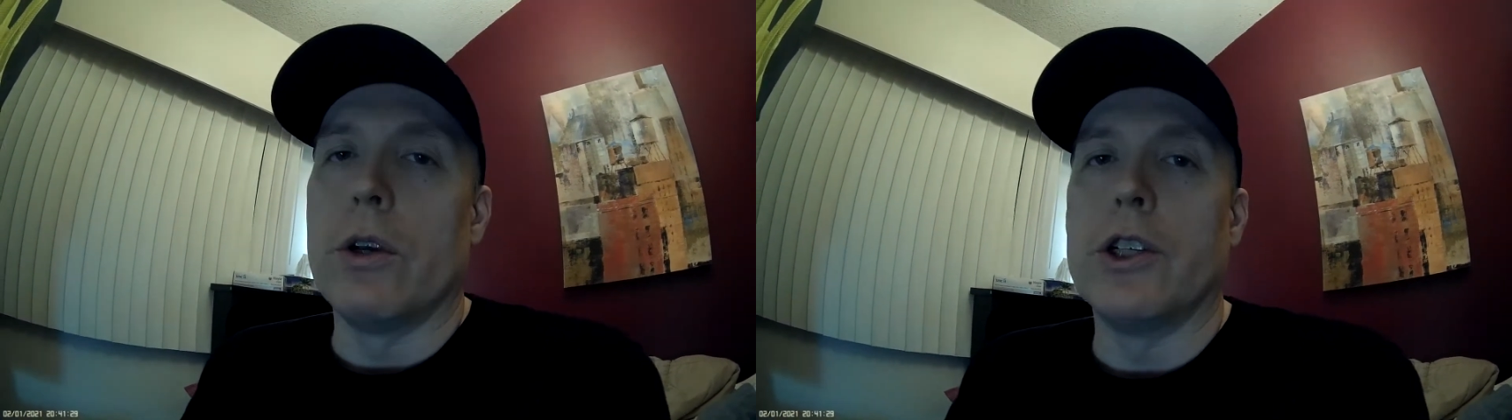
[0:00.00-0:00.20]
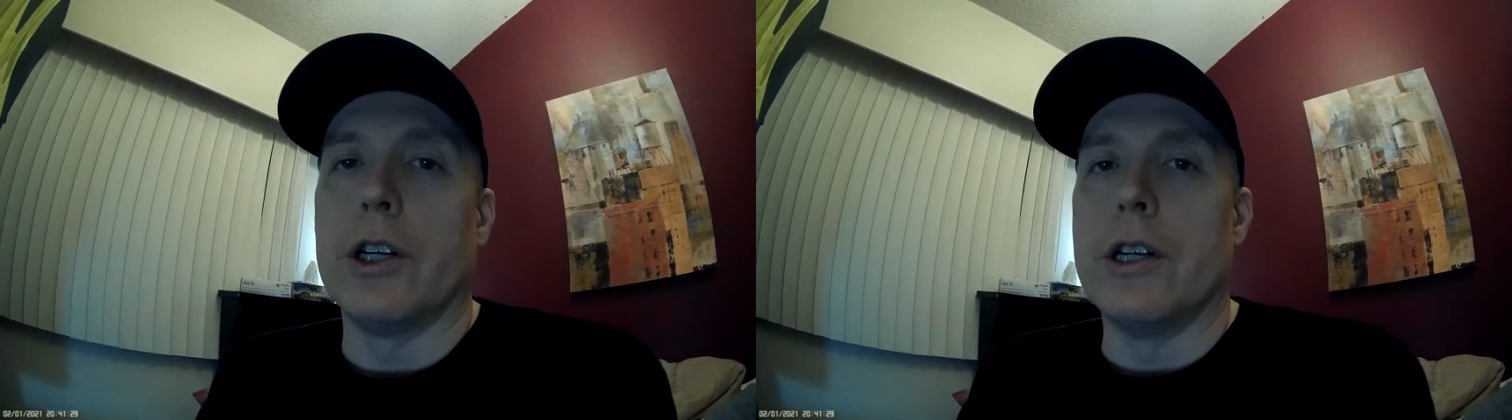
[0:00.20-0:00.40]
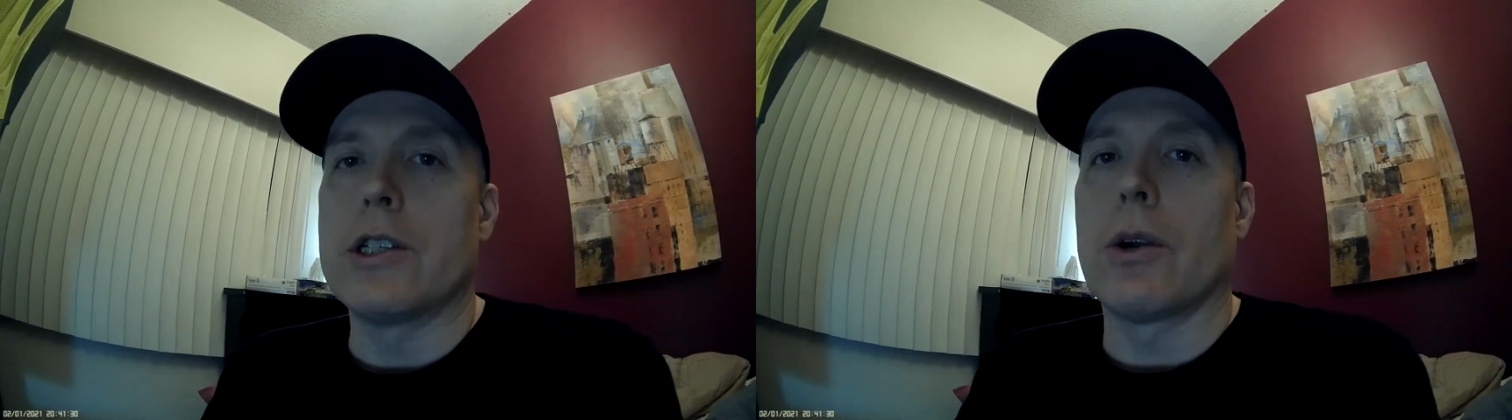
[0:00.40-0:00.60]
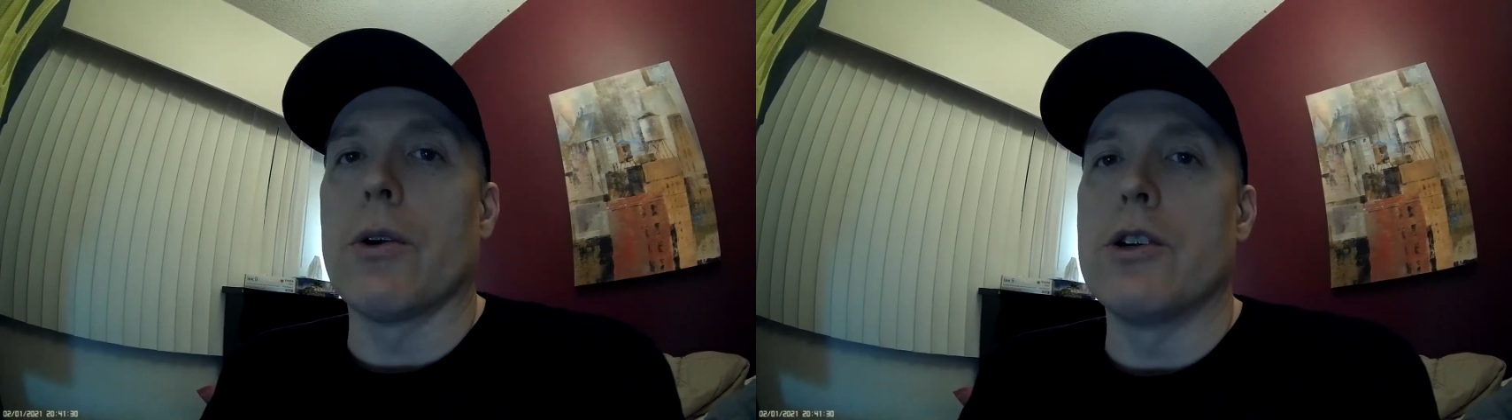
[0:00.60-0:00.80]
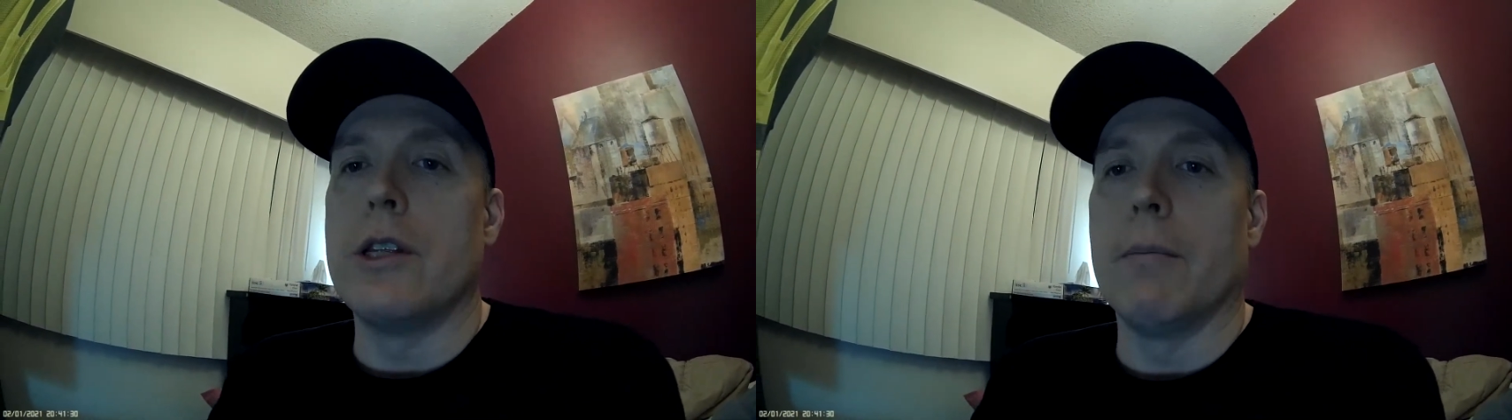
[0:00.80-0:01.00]
you should
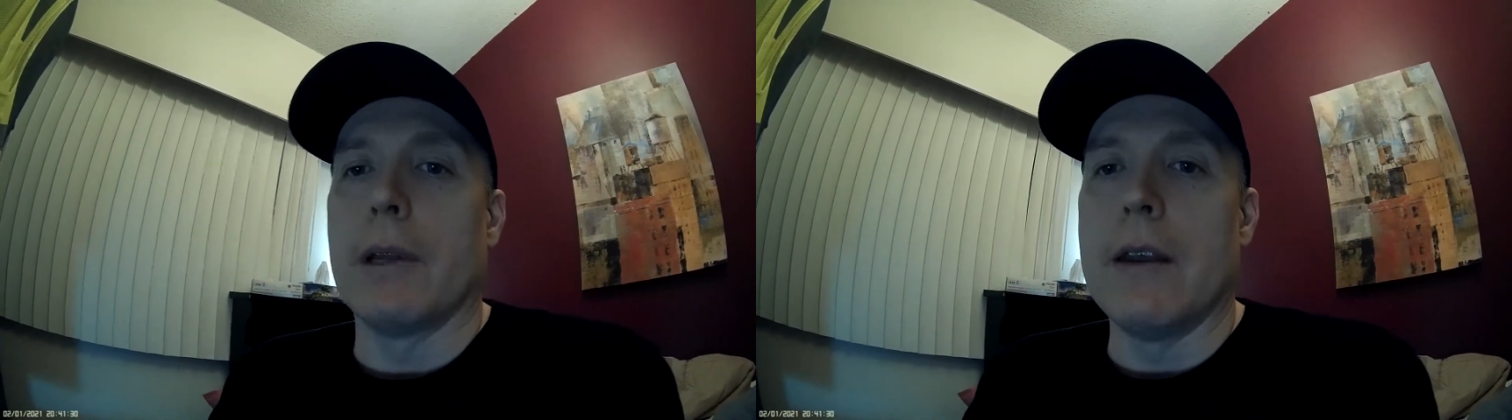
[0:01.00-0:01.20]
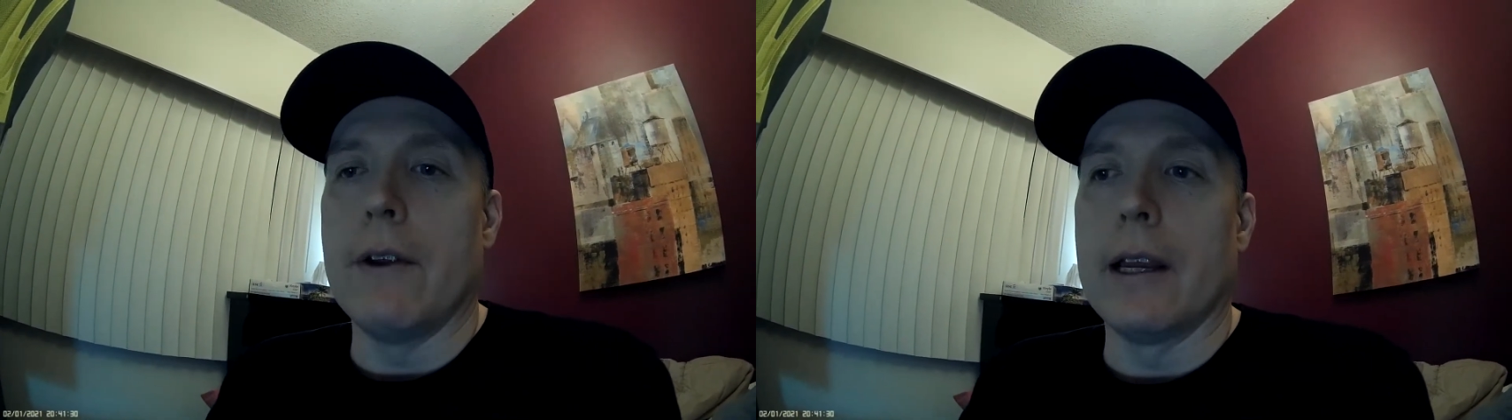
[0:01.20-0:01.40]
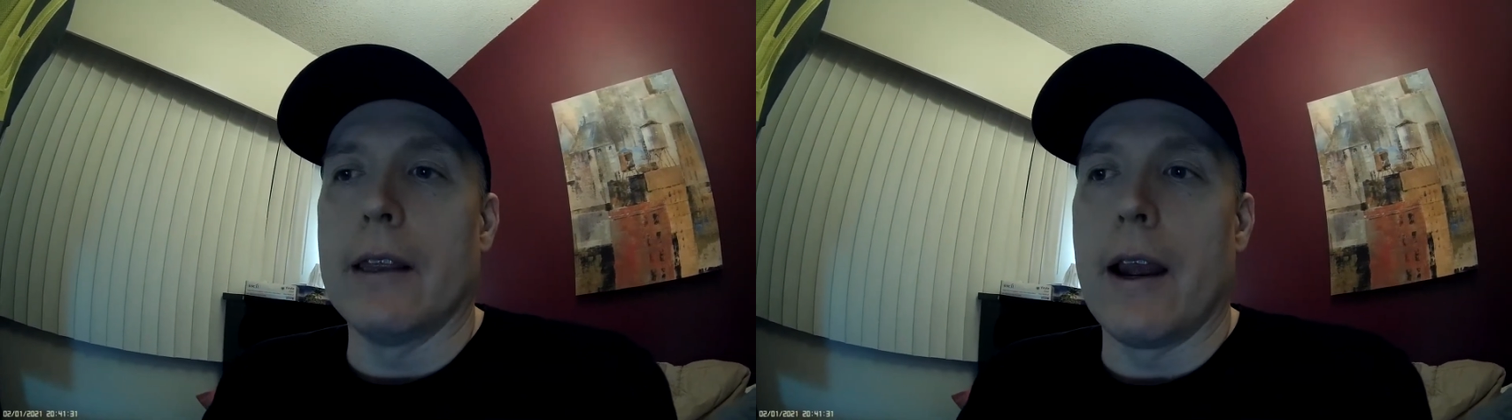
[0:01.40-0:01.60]
discourage them leaving